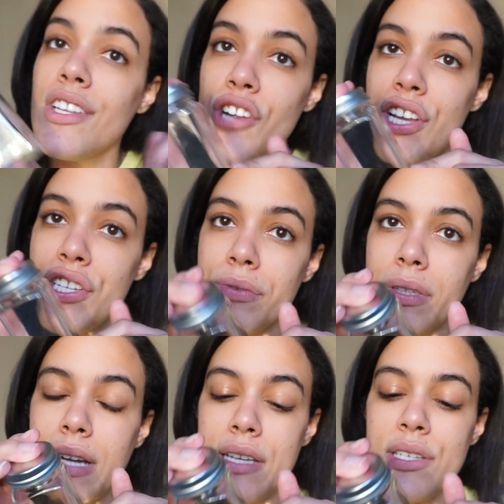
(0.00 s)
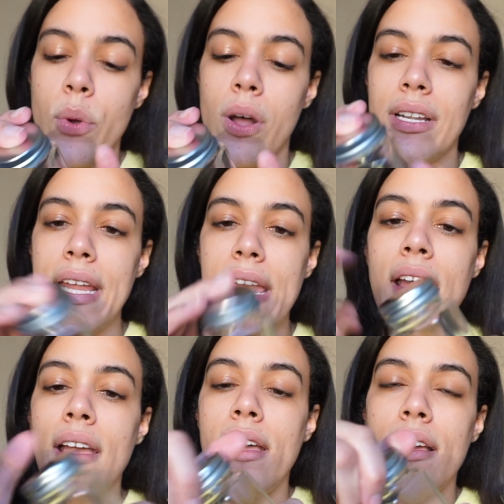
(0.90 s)
jars are really nice
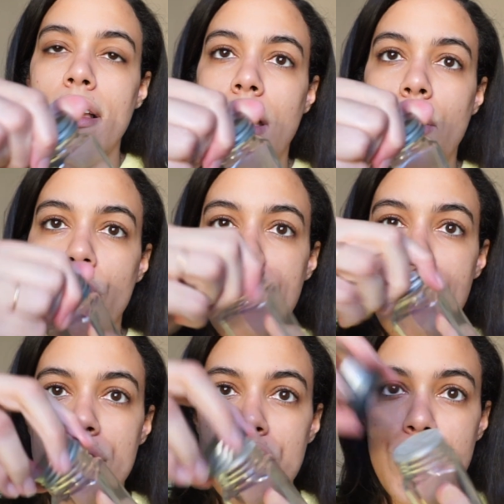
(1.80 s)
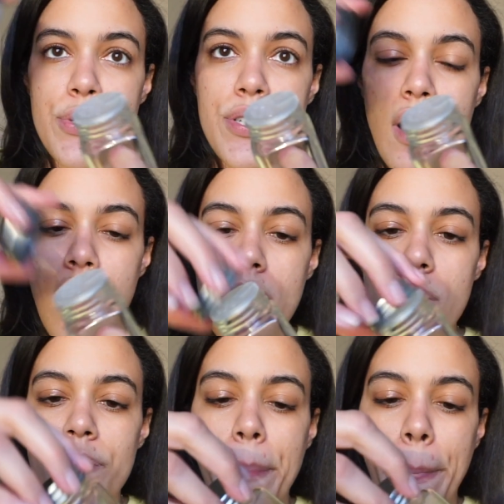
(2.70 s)
quality, come with a screw
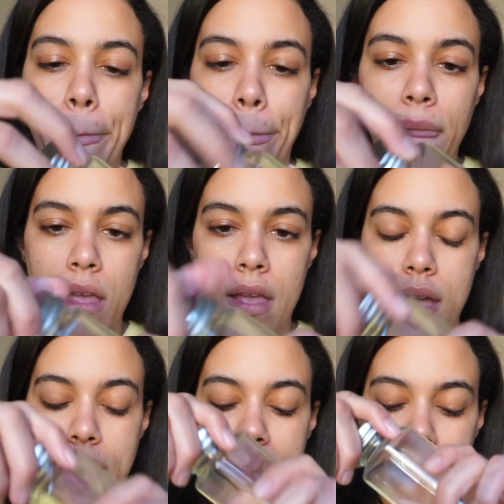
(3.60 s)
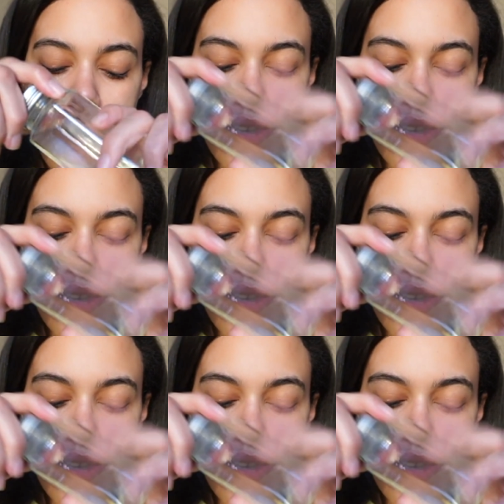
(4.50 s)
top, and they are